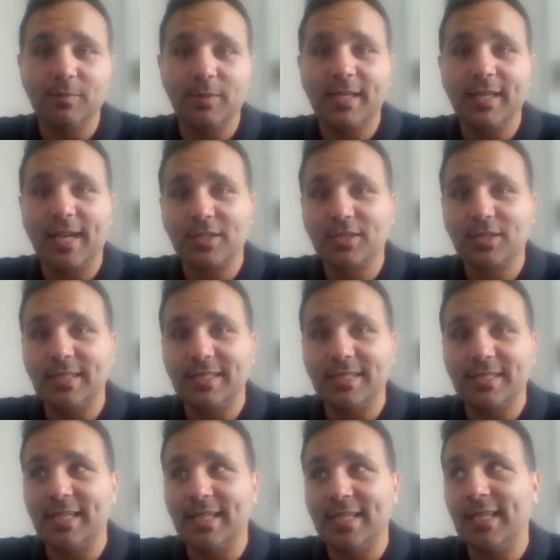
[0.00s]
we can actually
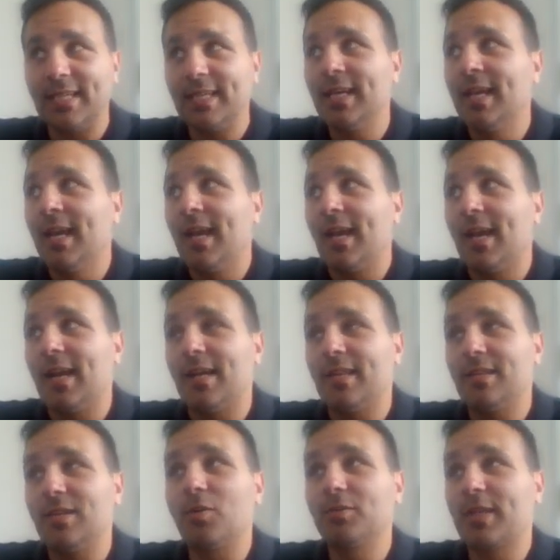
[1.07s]
see
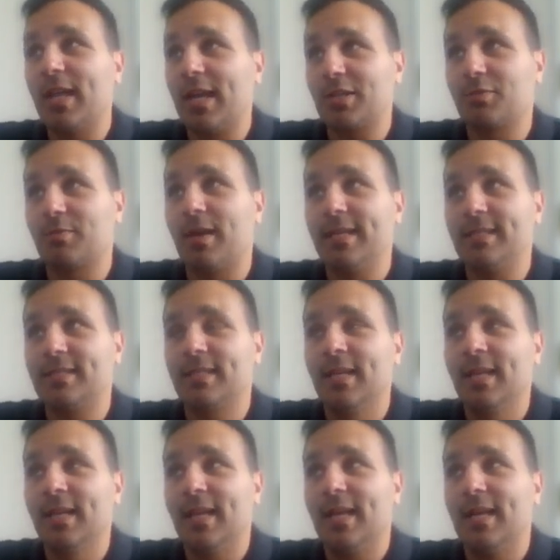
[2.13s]
the old cash rate
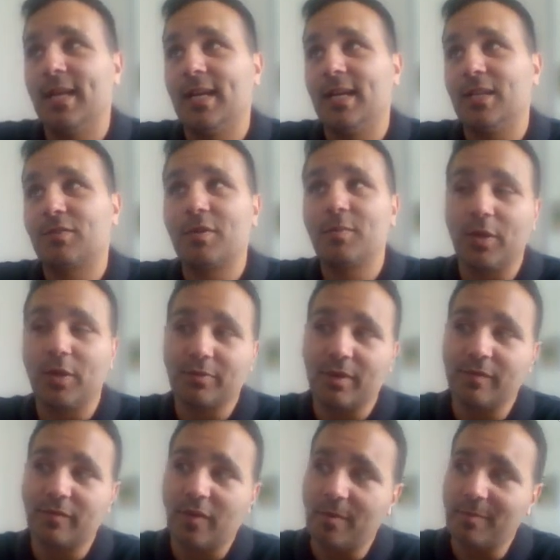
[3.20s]
at
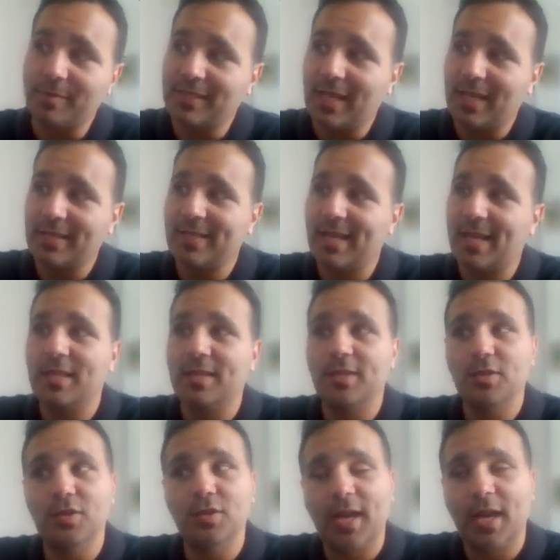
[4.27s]
3.35% and then the
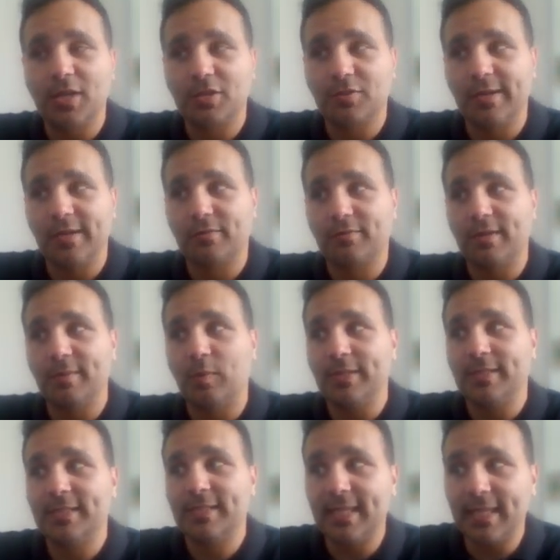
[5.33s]
new cash rate at
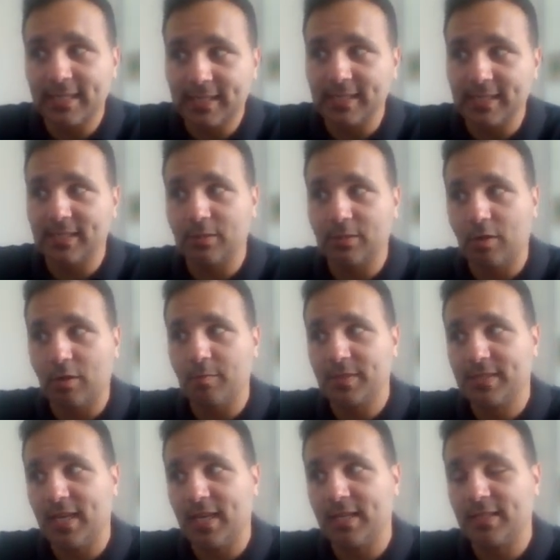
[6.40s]

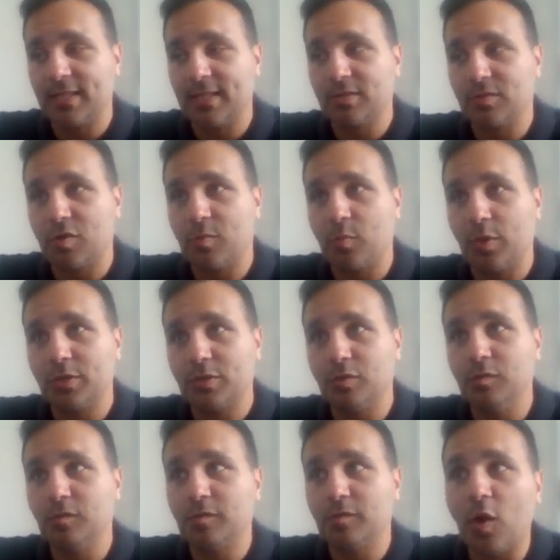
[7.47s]
3.60% at
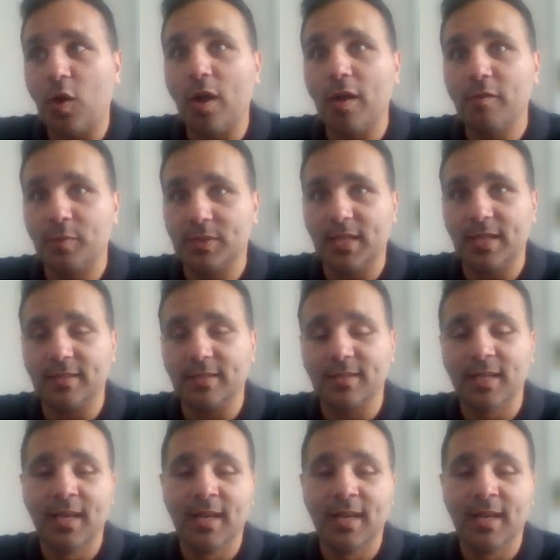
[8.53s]
0.25%.